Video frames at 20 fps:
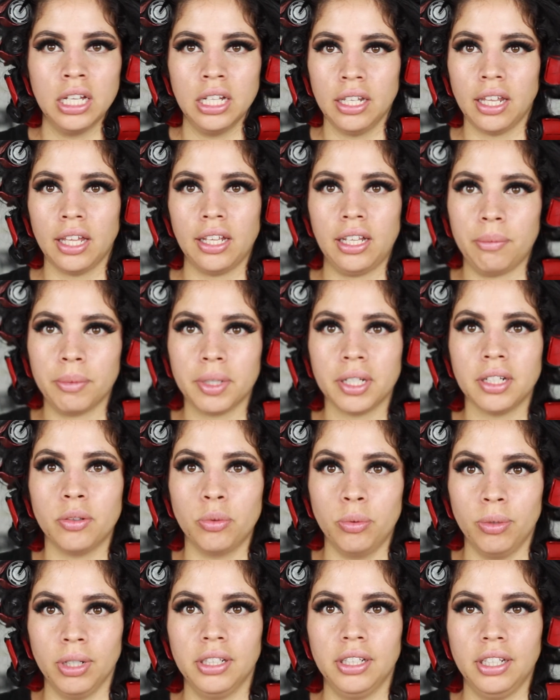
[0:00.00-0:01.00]
Like, I'm gonna
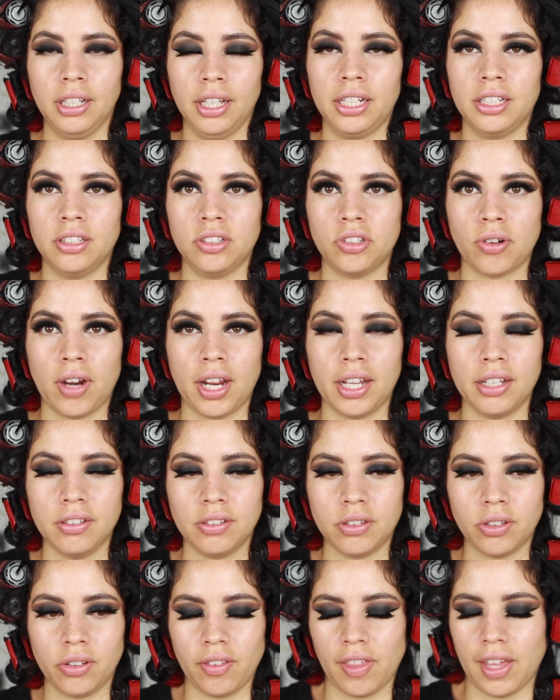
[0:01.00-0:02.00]
really let it dry
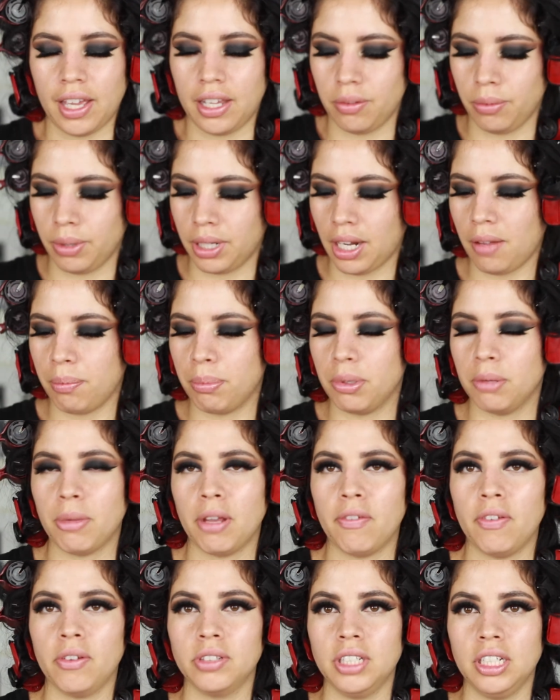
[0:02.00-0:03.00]
so that when I put
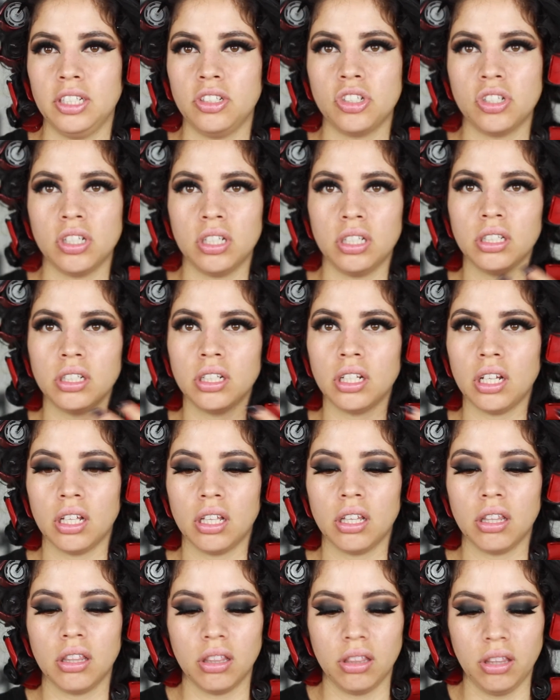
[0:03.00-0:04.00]
my foundation,
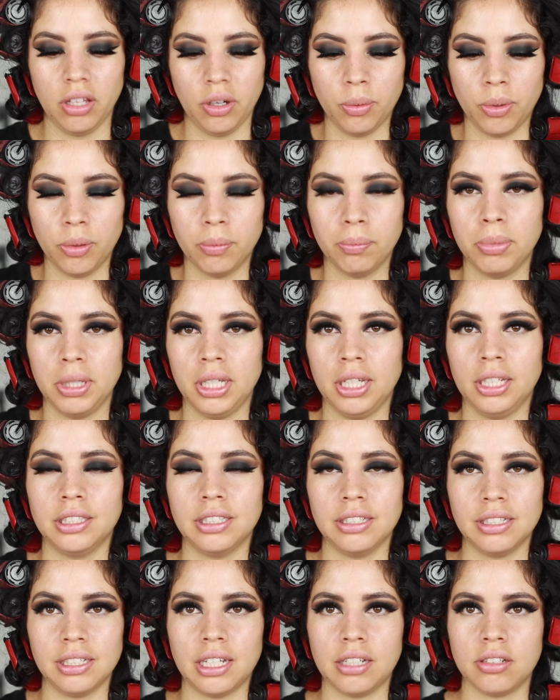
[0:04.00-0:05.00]
there won't be a
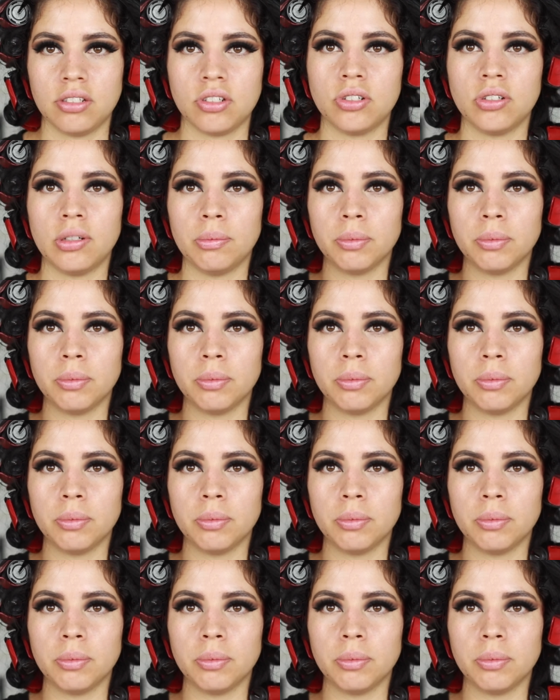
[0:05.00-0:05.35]
disaster.